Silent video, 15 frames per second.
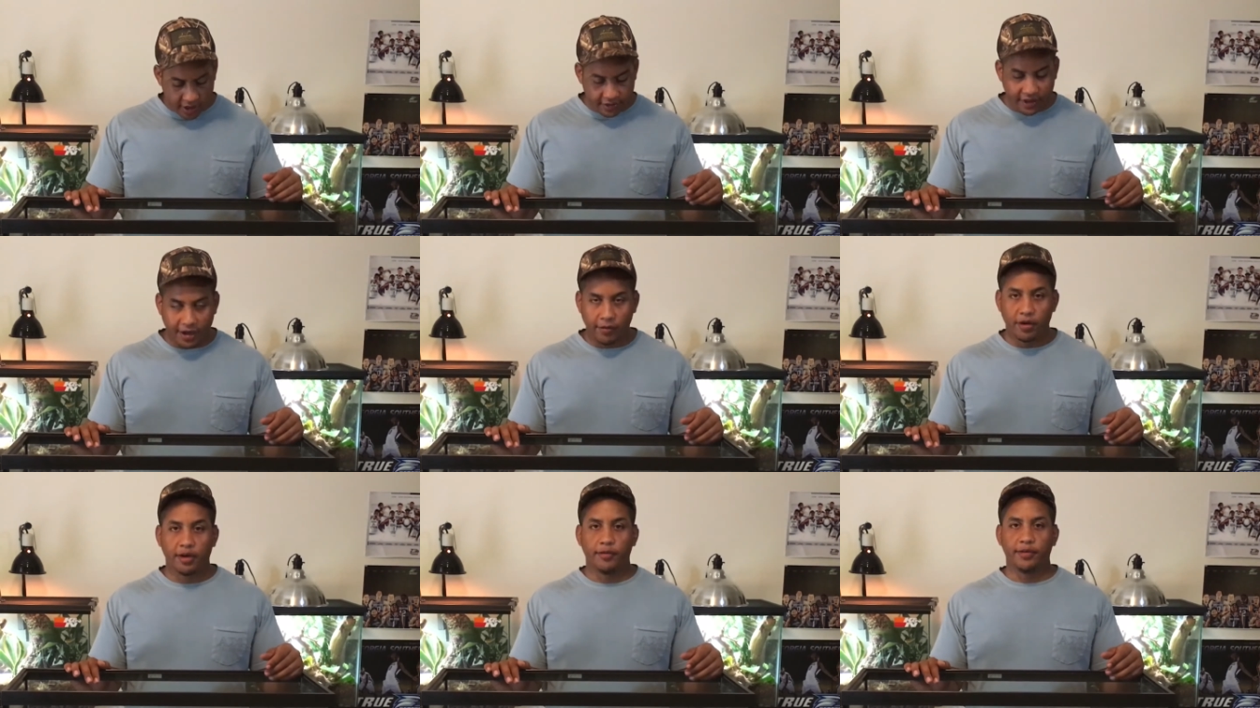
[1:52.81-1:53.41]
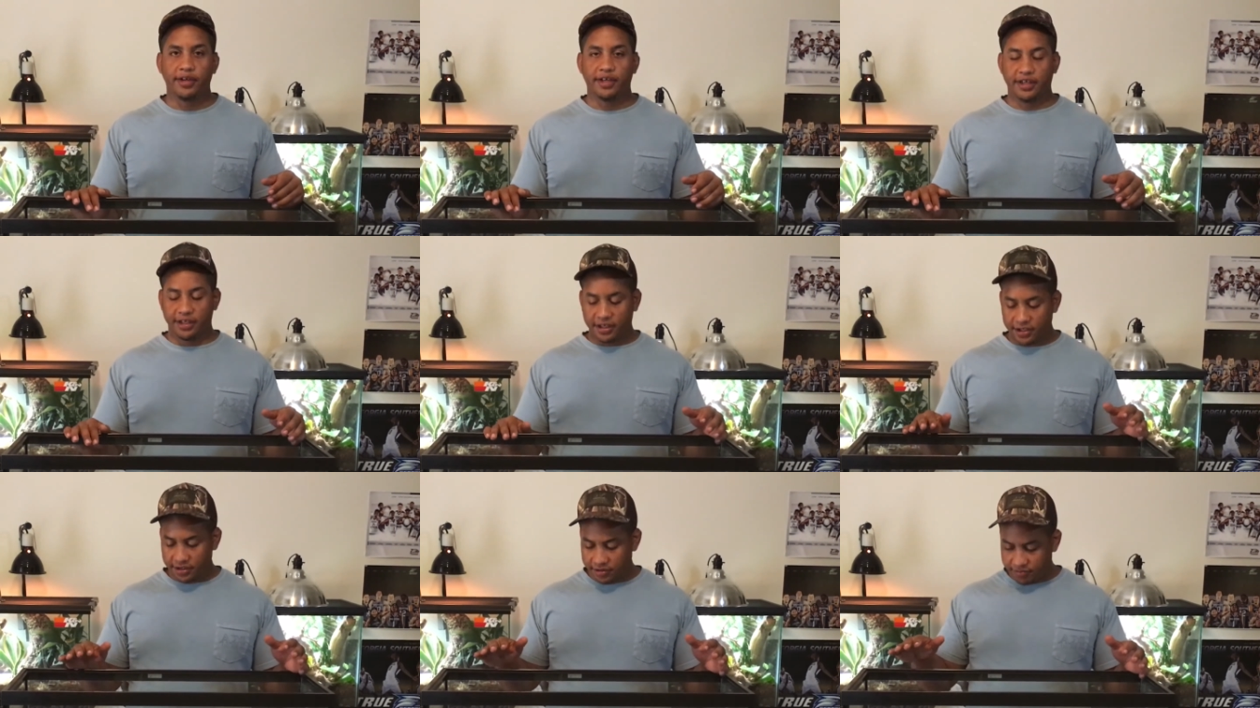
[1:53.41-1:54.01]
That way we can
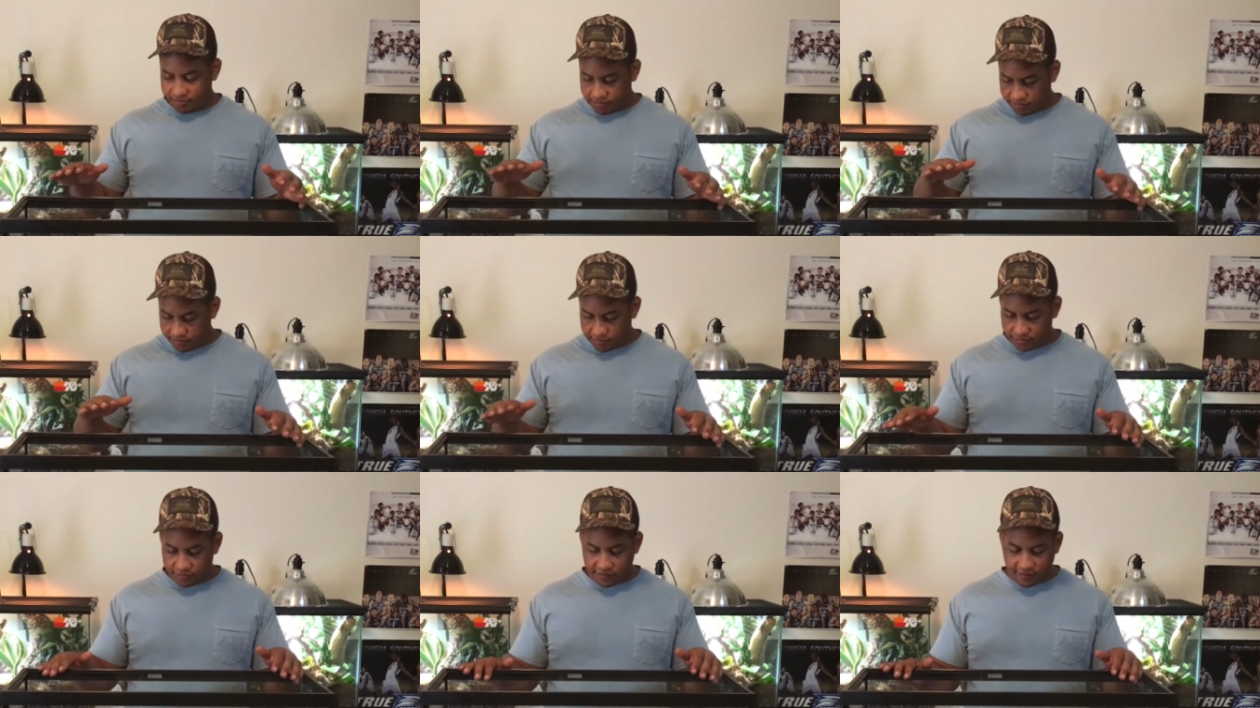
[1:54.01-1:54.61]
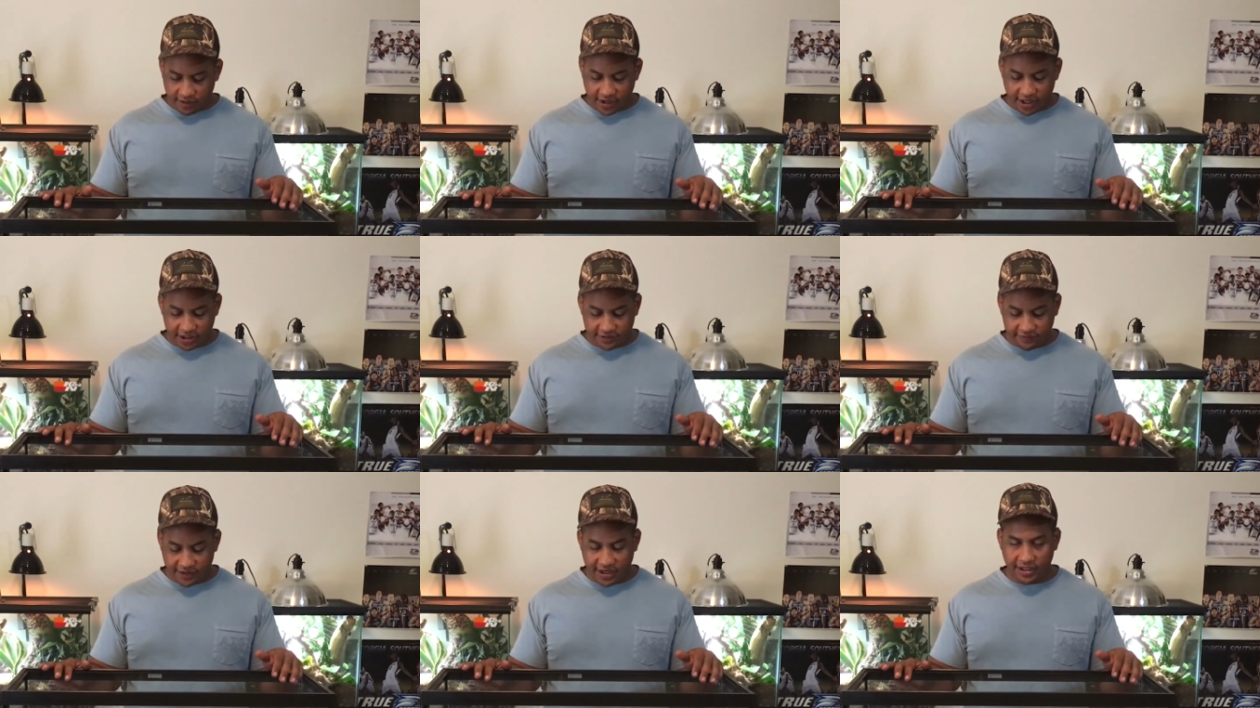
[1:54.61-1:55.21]
get a
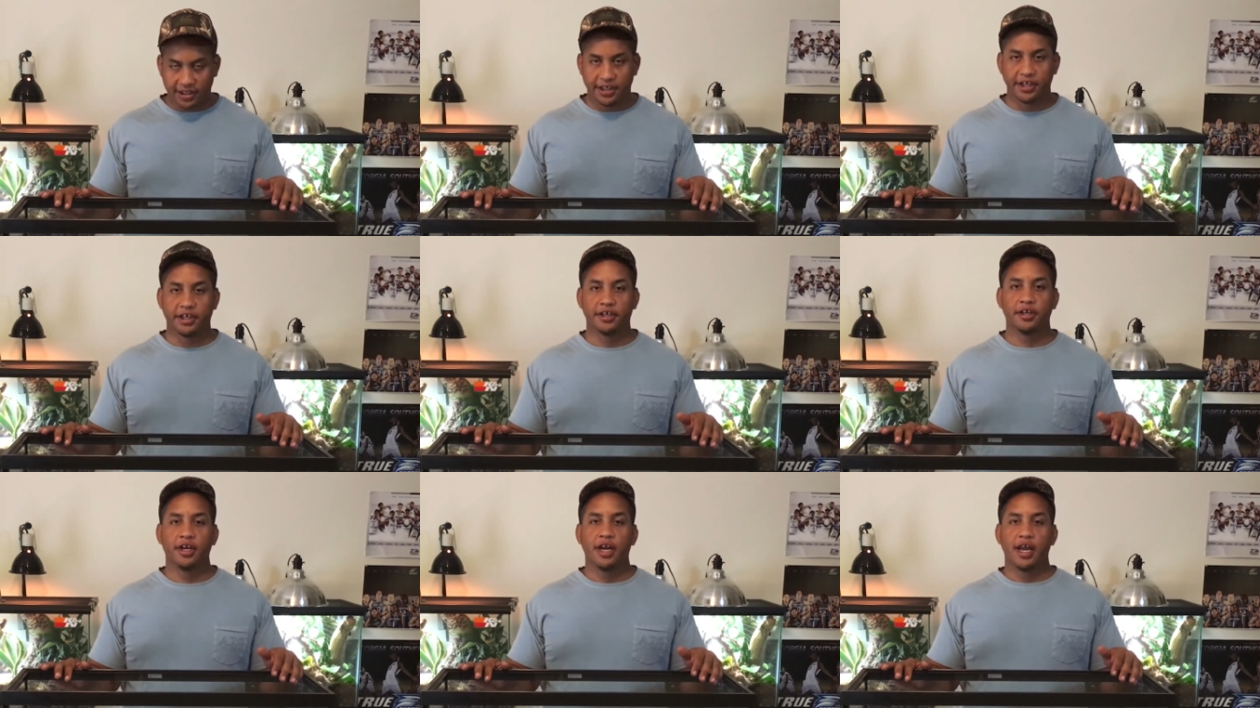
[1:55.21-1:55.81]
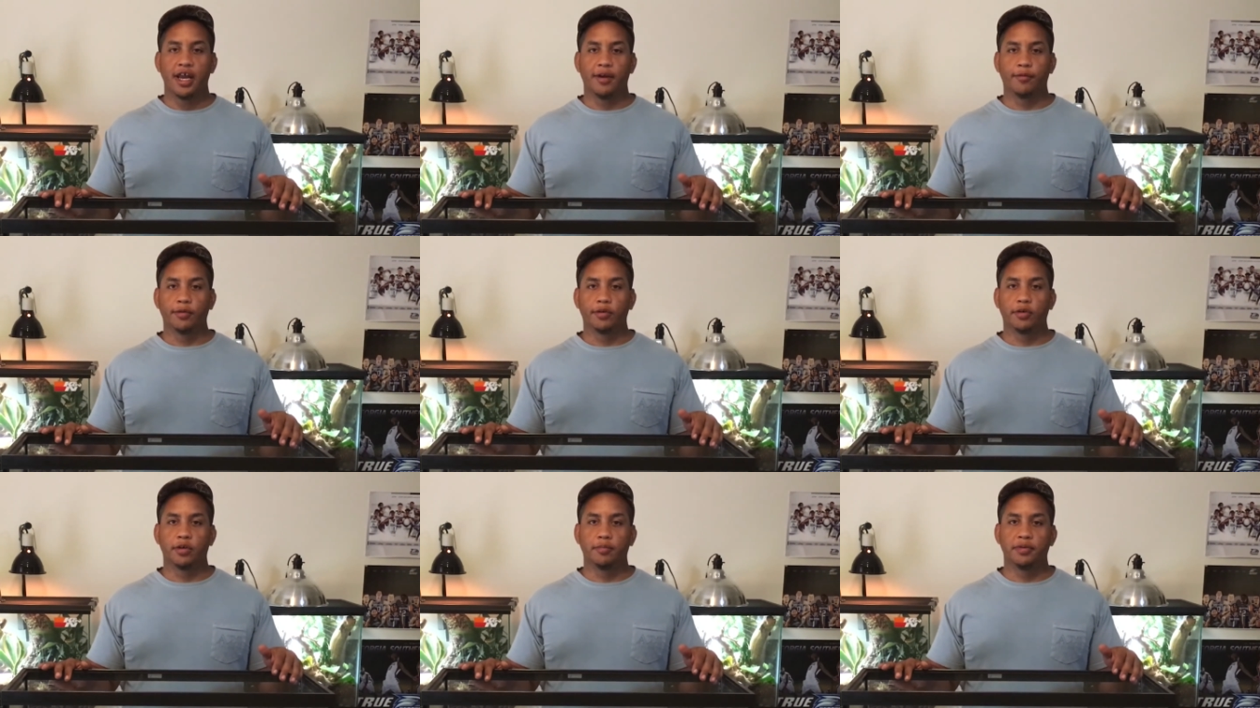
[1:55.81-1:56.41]
nice flat layer and
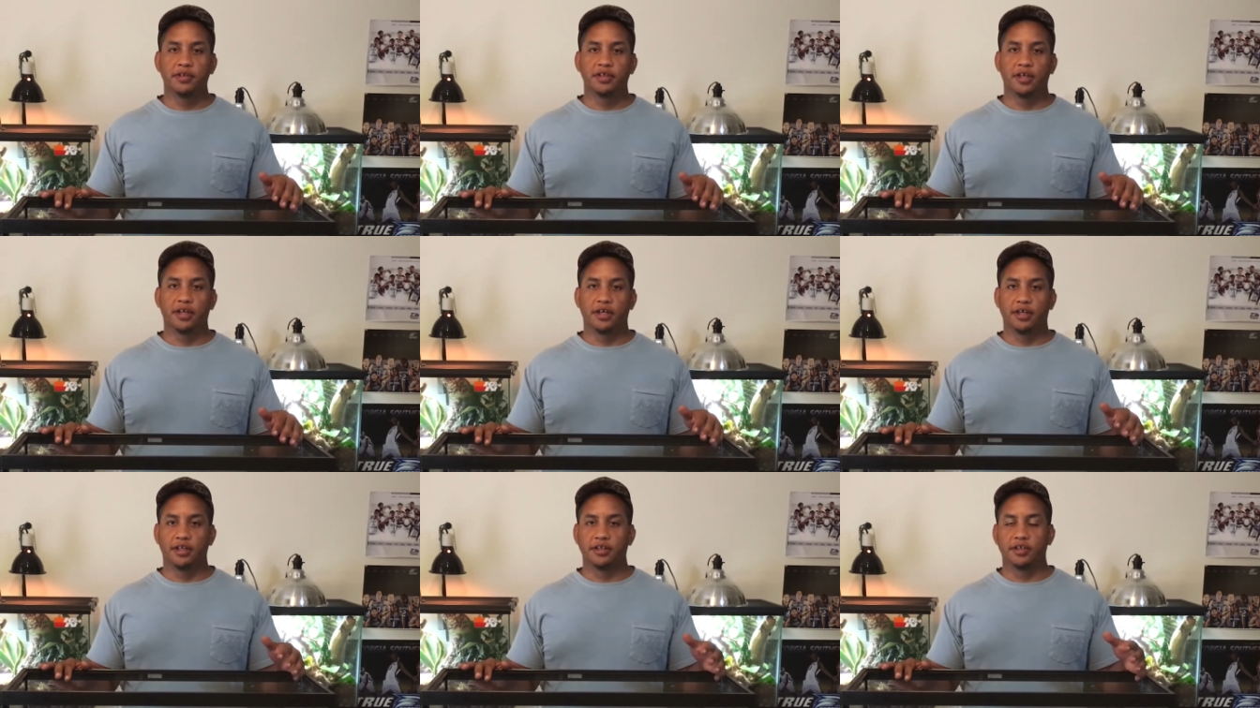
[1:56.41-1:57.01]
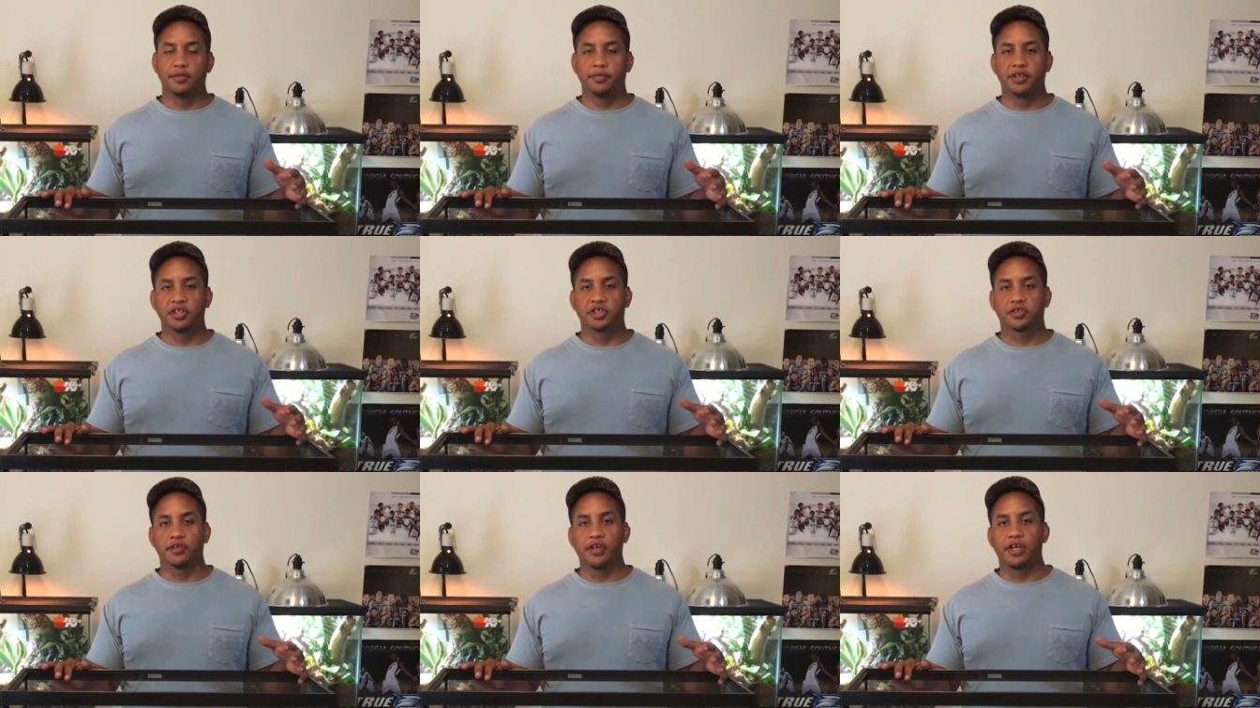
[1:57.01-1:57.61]
we're gonna put a little bit of
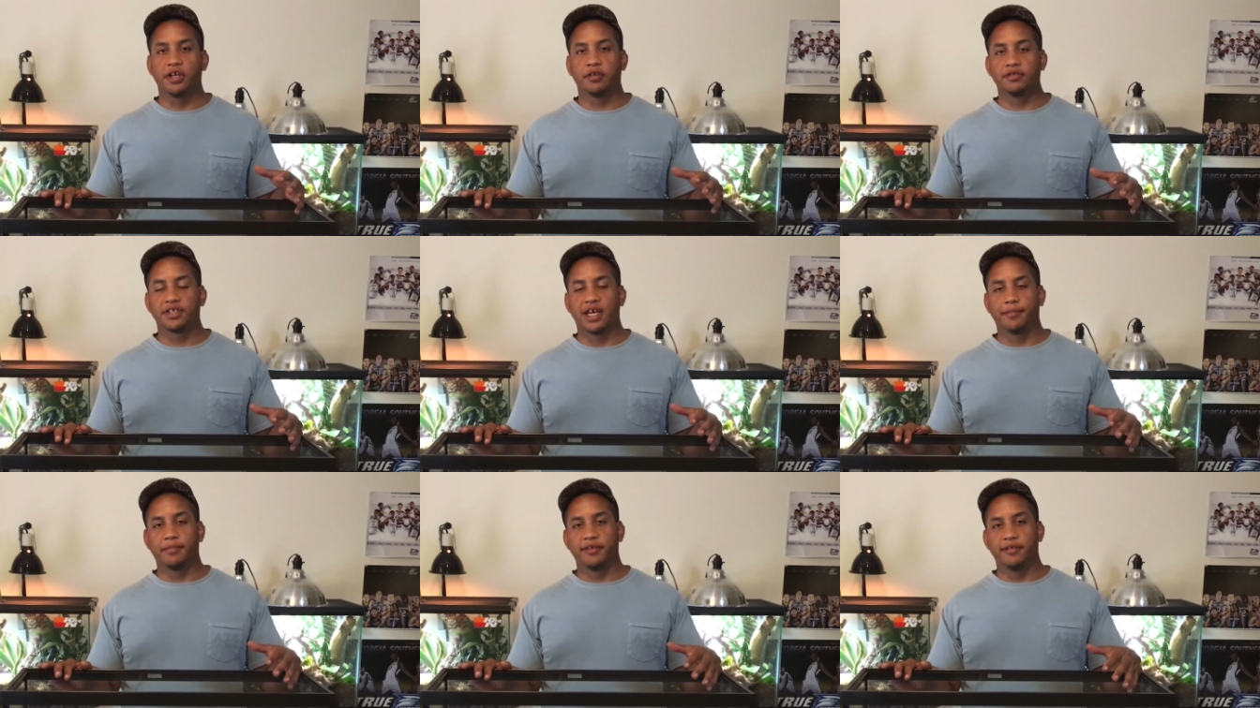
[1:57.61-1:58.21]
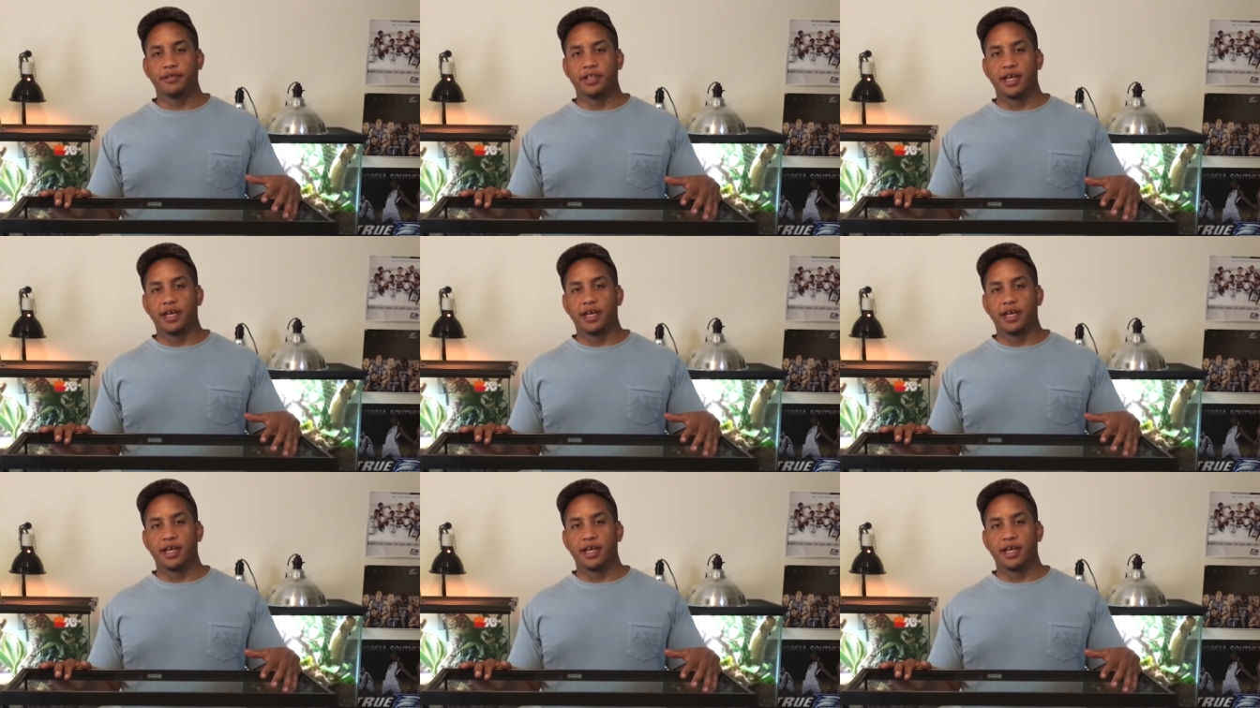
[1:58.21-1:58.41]
screening on top of it.